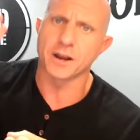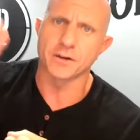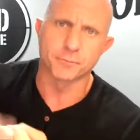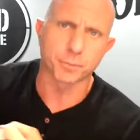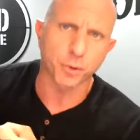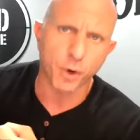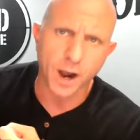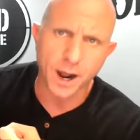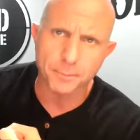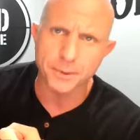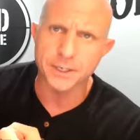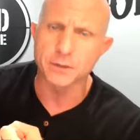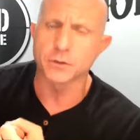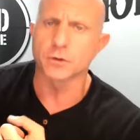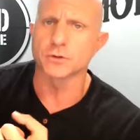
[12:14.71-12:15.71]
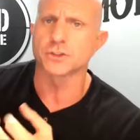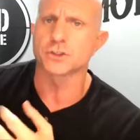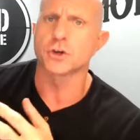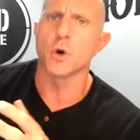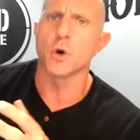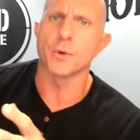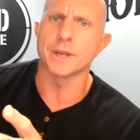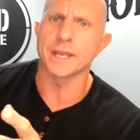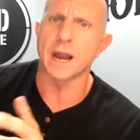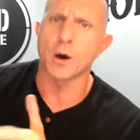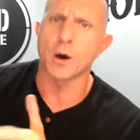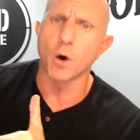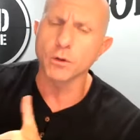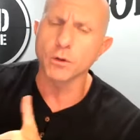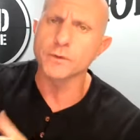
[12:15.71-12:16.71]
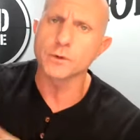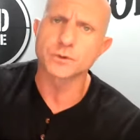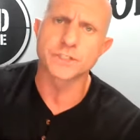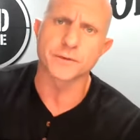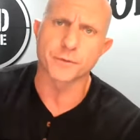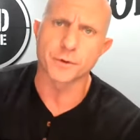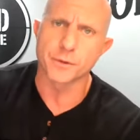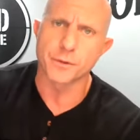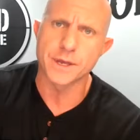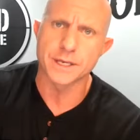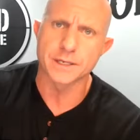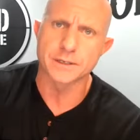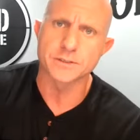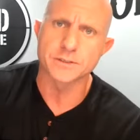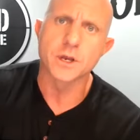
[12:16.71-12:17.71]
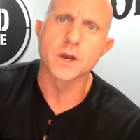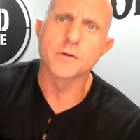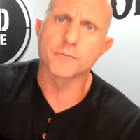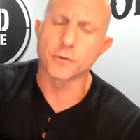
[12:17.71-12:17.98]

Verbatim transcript: I have property alerts going out. All of those different things.